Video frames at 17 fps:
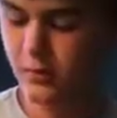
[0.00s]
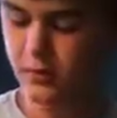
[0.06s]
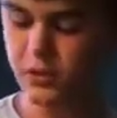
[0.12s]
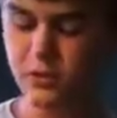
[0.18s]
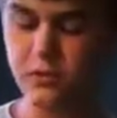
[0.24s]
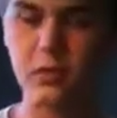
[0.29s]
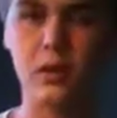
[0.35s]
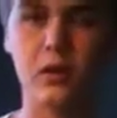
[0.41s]

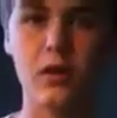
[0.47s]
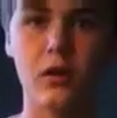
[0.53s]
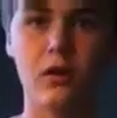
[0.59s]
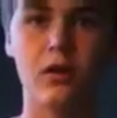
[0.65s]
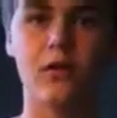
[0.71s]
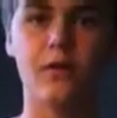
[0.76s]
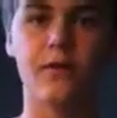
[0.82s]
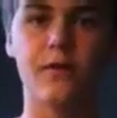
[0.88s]

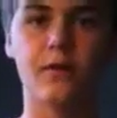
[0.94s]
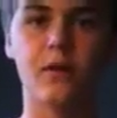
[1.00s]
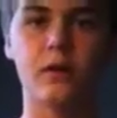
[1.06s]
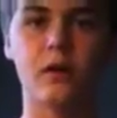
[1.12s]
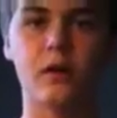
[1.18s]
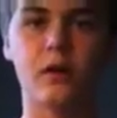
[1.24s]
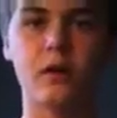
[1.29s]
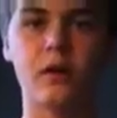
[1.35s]
I'll
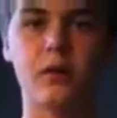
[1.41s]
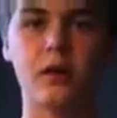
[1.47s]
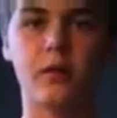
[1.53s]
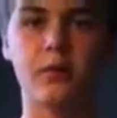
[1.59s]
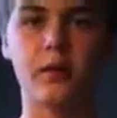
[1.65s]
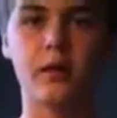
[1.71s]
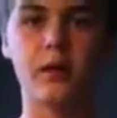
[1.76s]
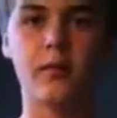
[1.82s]
feel it out like
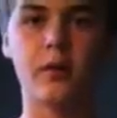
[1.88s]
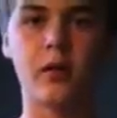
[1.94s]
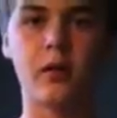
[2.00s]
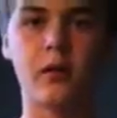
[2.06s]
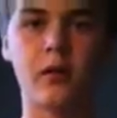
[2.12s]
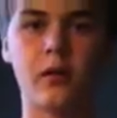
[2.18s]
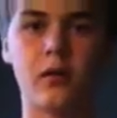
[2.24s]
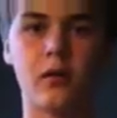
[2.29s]
a blind
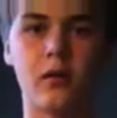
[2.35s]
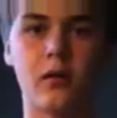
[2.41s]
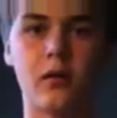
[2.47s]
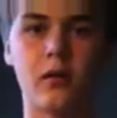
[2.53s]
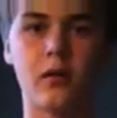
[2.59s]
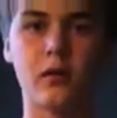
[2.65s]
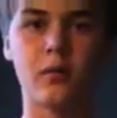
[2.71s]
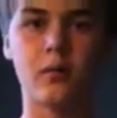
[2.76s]
man.
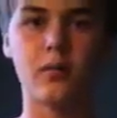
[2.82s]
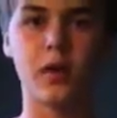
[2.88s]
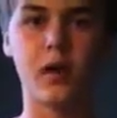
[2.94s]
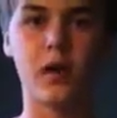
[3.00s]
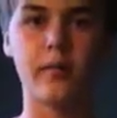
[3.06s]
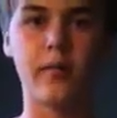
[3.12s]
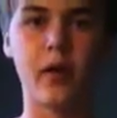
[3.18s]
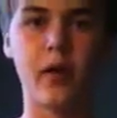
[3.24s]
Like a
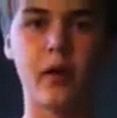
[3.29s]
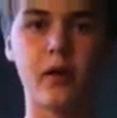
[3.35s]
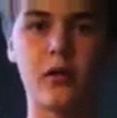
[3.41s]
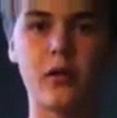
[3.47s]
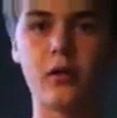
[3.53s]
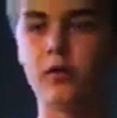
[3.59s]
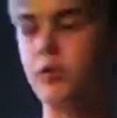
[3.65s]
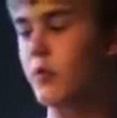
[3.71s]
blind man
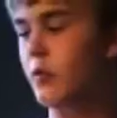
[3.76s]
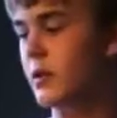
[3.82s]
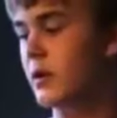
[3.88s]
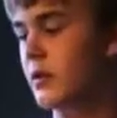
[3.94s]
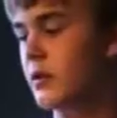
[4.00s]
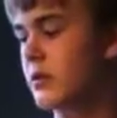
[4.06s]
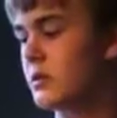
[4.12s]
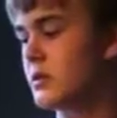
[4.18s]
in the
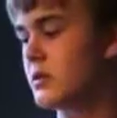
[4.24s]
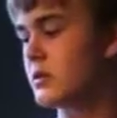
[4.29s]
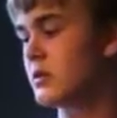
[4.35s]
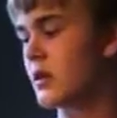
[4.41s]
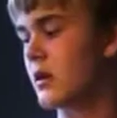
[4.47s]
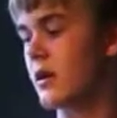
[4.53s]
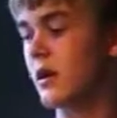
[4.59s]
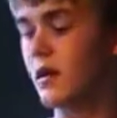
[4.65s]
woods.
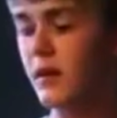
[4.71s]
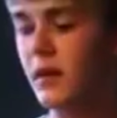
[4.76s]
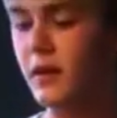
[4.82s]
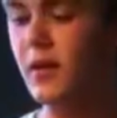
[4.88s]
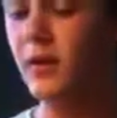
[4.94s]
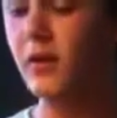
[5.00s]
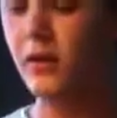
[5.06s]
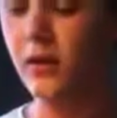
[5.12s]

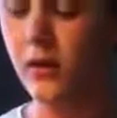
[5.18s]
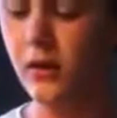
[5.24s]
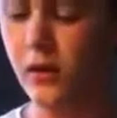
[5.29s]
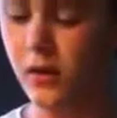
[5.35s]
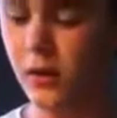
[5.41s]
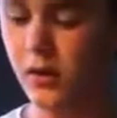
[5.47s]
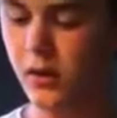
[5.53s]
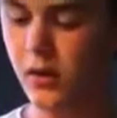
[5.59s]

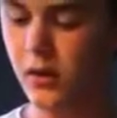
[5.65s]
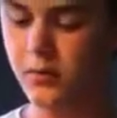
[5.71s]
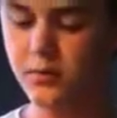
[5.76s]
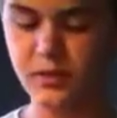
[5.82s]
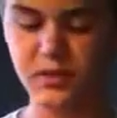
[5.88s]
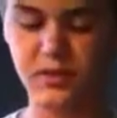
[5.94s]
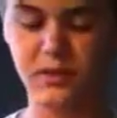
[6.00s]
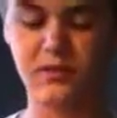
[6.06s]
It
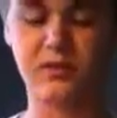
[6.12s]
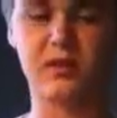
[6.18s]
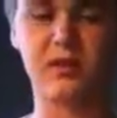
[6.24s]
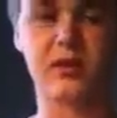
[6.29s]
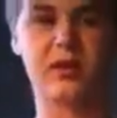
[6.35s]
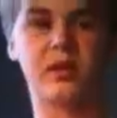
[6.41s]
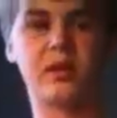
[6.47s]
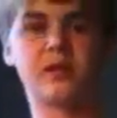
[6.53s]
was on the other
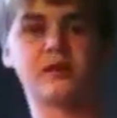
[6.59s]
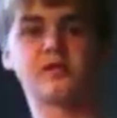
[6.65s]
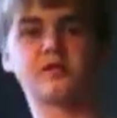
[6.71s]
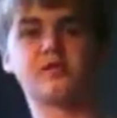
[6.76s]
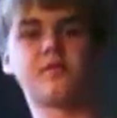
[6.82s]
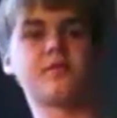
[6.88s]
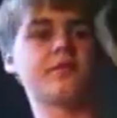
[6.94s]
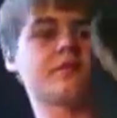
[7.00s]
side, I guess.